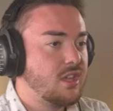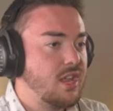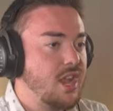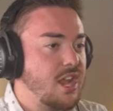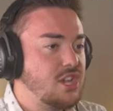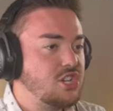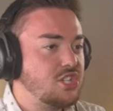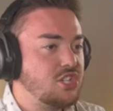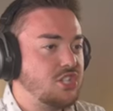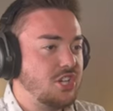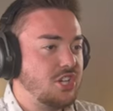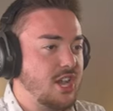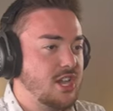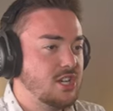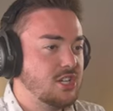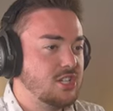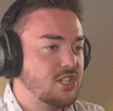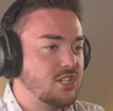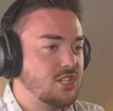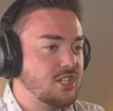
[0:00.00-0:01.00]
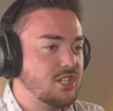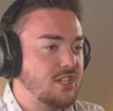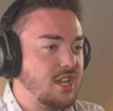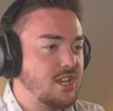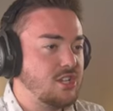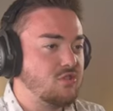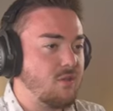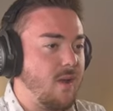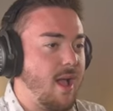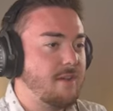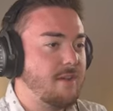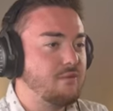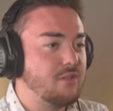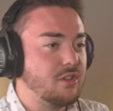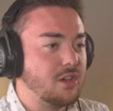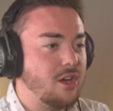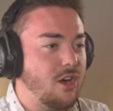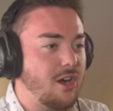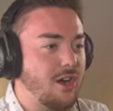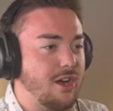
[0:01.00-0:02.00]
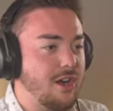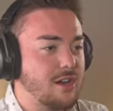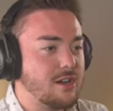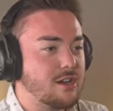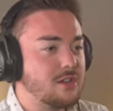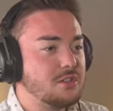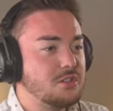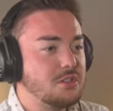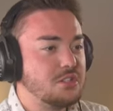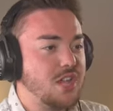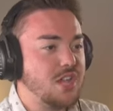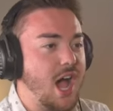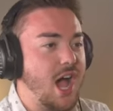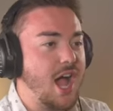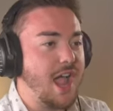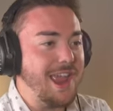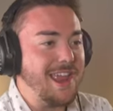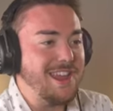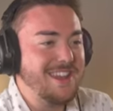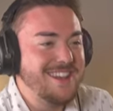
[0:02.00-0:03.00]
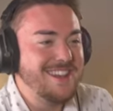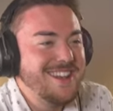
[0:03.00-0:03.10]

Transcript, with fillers: Can I just change it to just say drive the car sign?